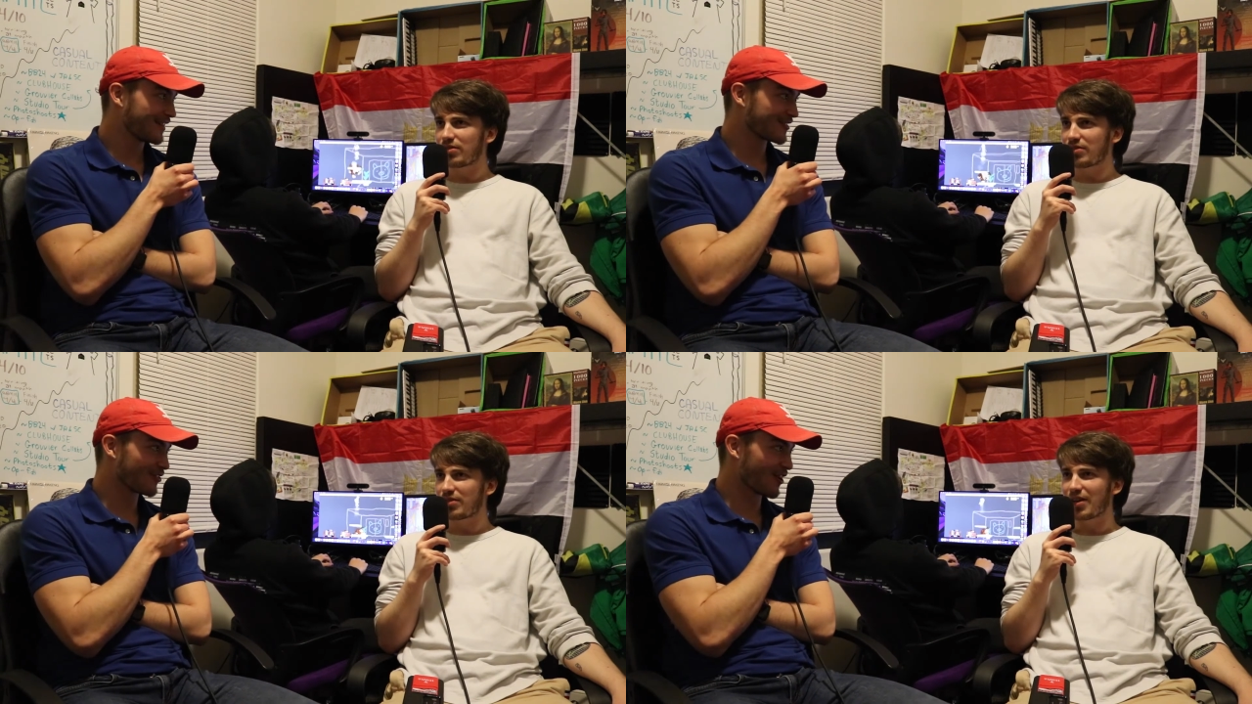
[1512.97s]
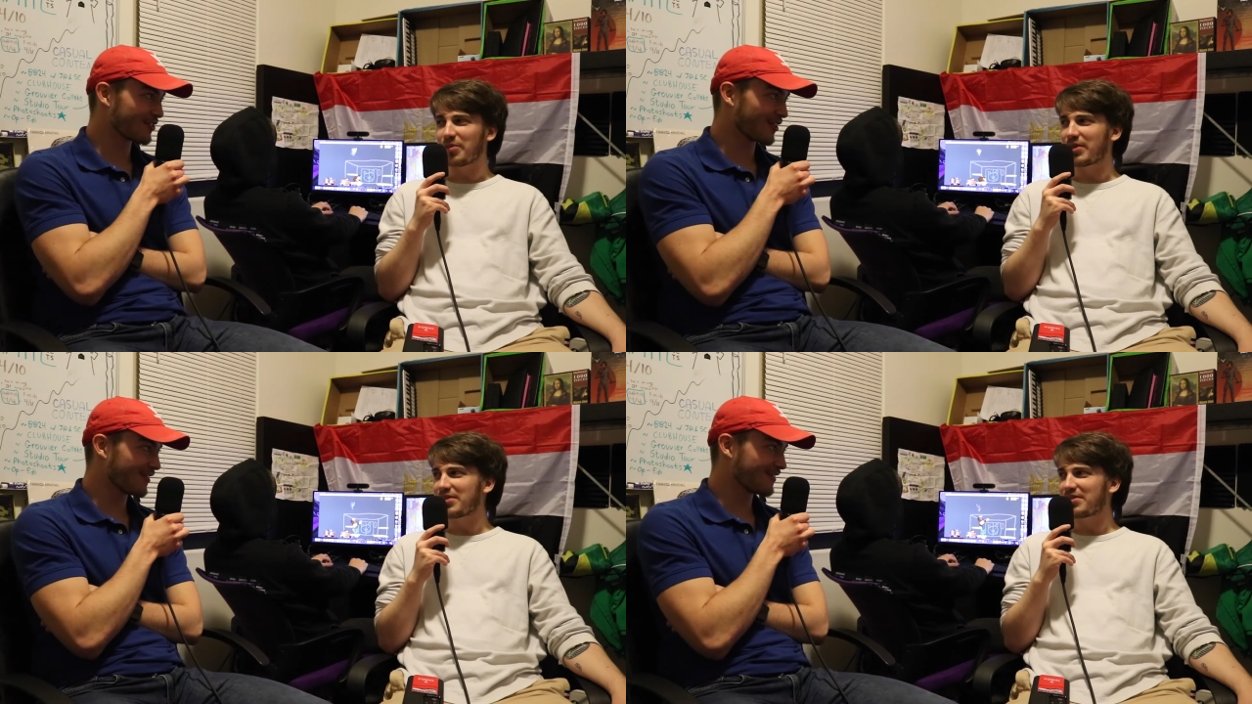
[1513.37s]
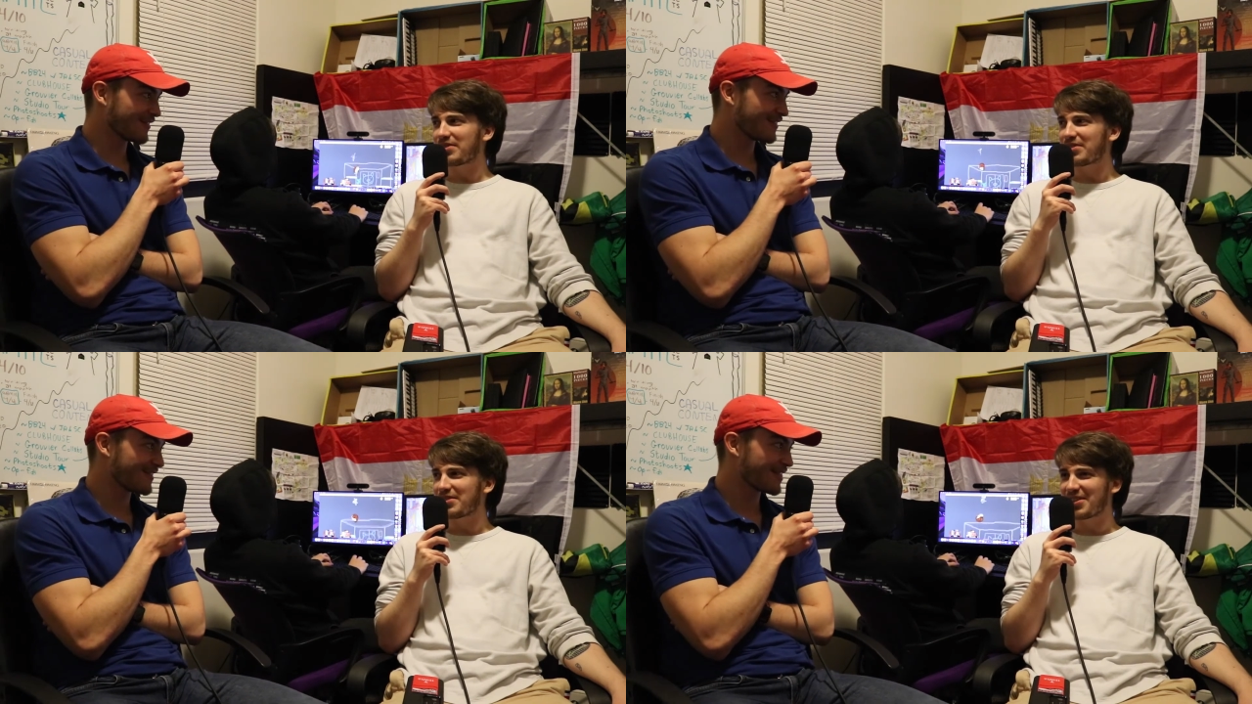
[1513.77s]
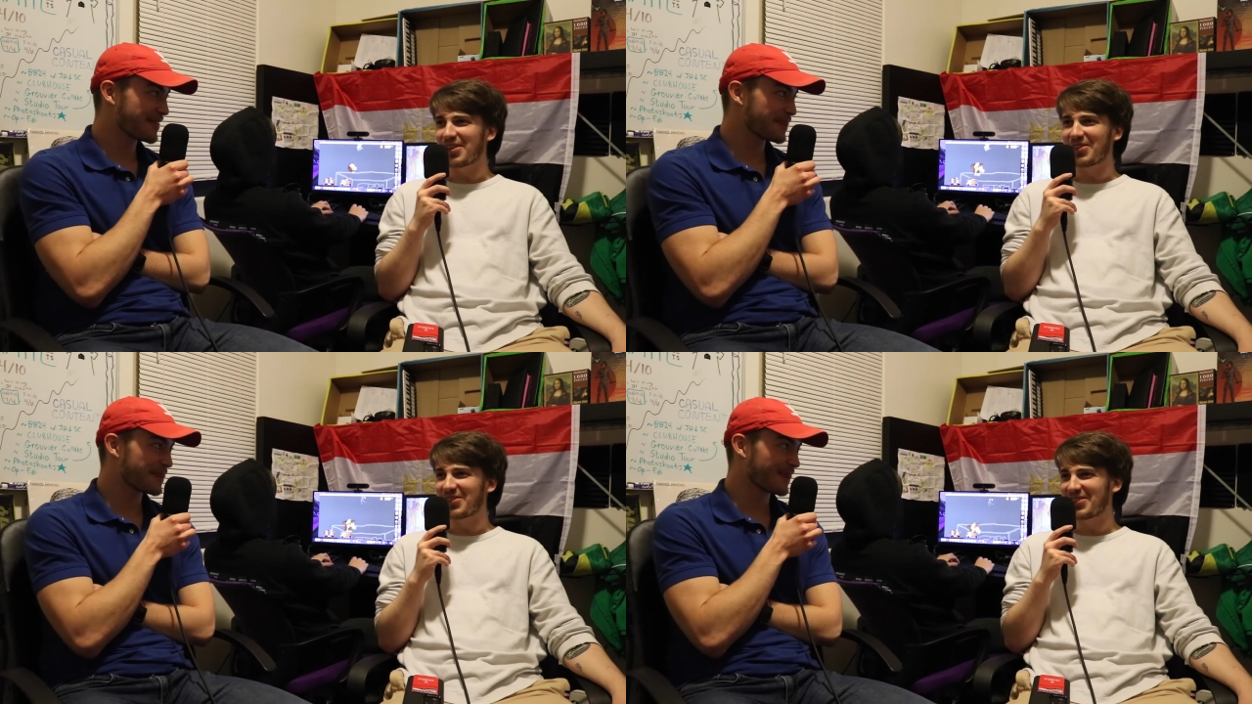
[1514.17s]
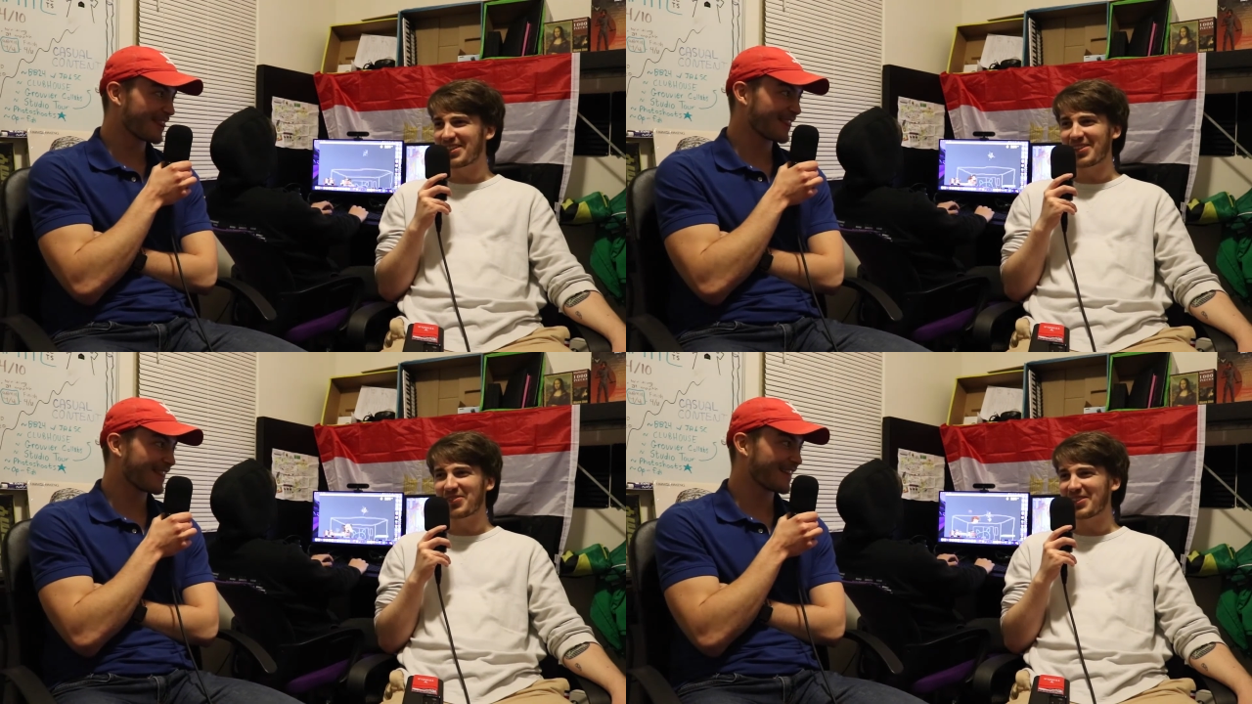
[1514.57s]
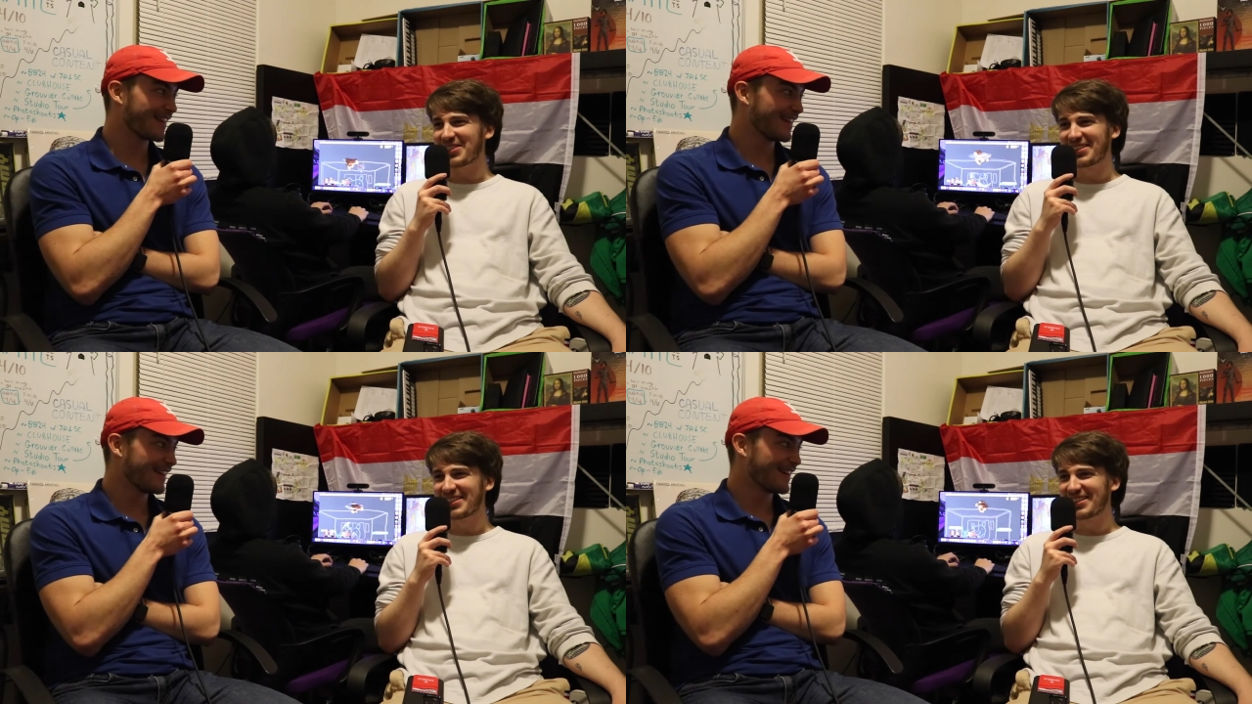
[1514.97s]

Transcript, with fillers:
Speaker 1: Toronto? Never no, never mind.